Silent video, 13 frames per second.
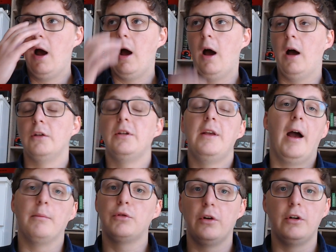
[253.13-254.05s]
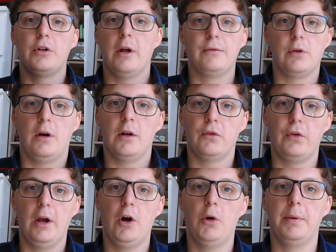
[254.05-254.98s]
So yeah, I'm sorry to have to ask
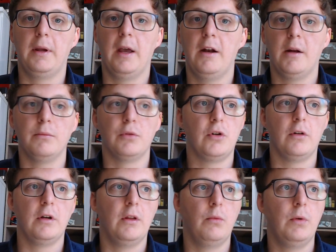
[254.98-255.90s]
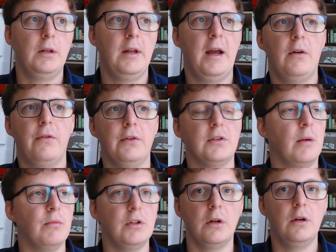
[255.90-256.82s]
for your help again. And I'm sorry that we're now, for
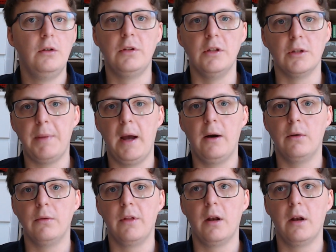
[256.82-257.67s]
some reason, losing this battle.